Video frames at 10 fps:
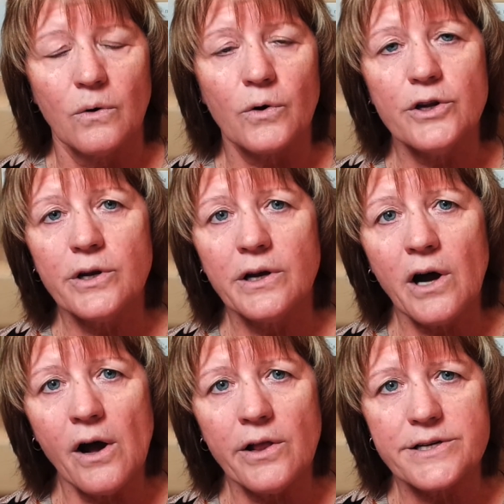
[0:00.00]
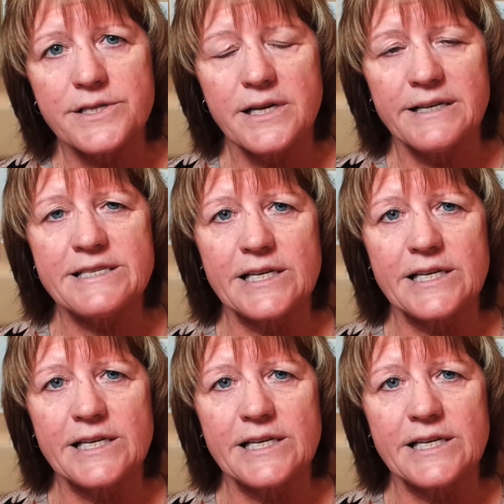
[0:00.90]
or you can call us at